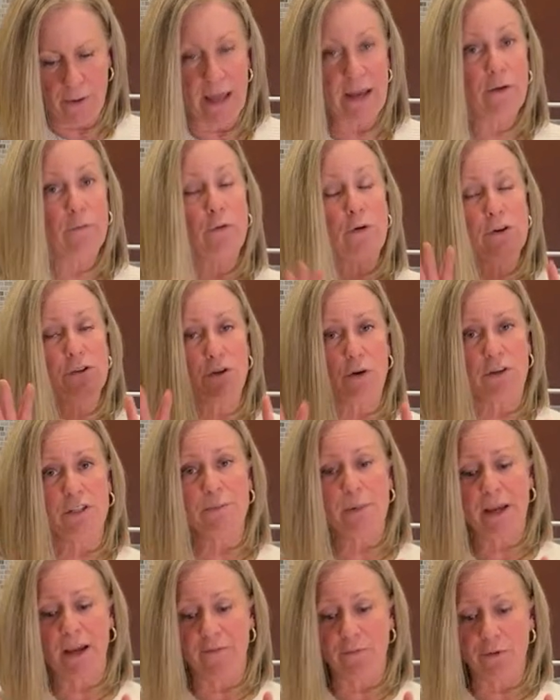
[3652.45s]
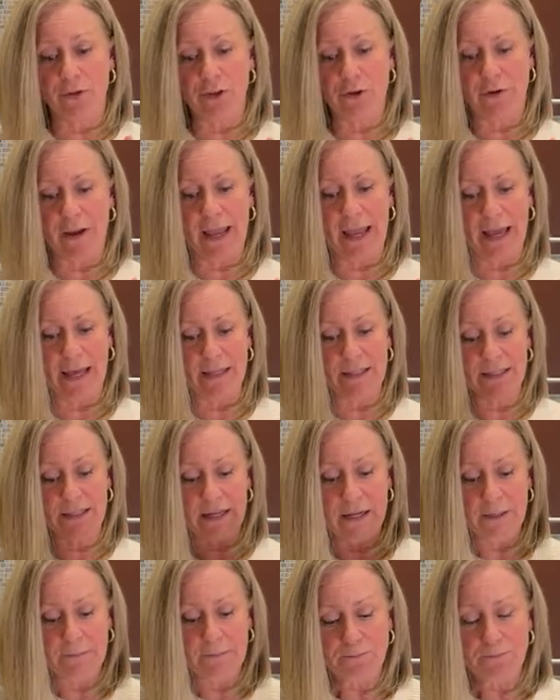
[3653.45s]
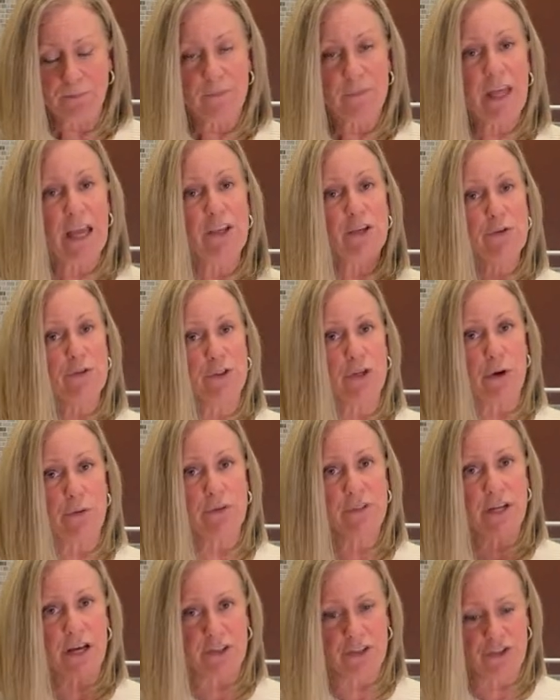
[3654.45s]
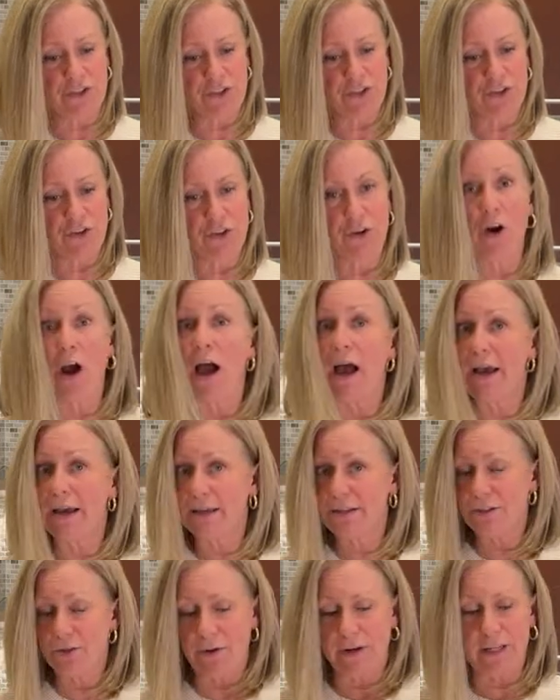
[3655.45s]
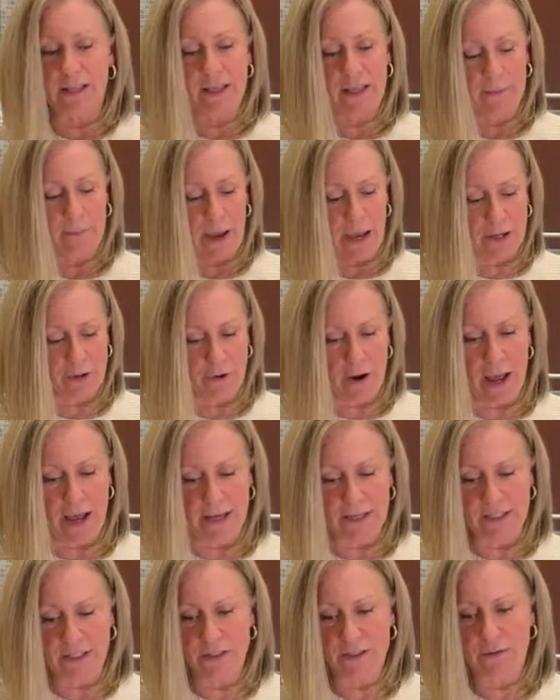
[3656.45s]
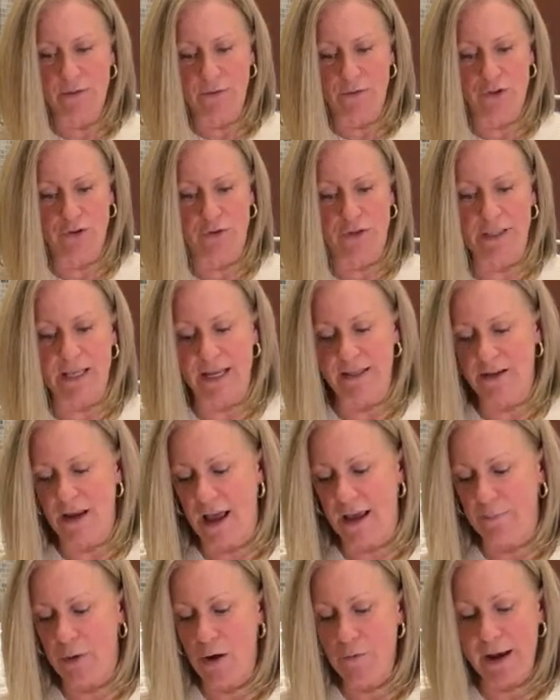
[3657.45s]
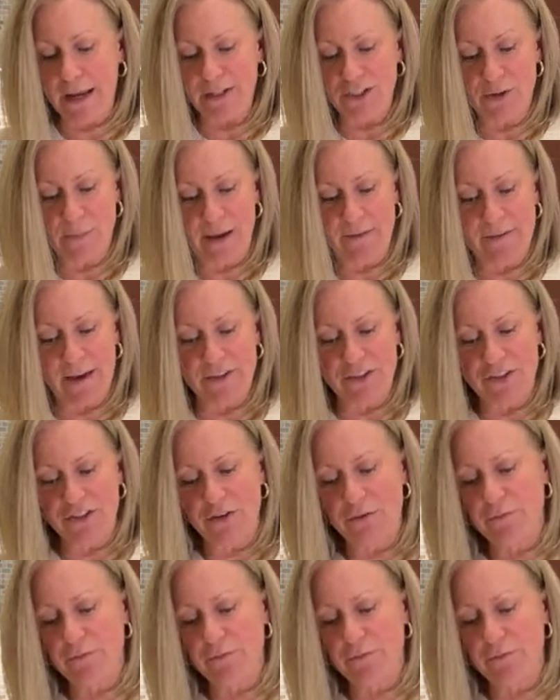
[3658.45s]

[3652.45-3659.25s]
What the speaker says: And of course, always be careful with your hands that you don't touch your eyes or anything by your eyes during that time. All right, so my veggies are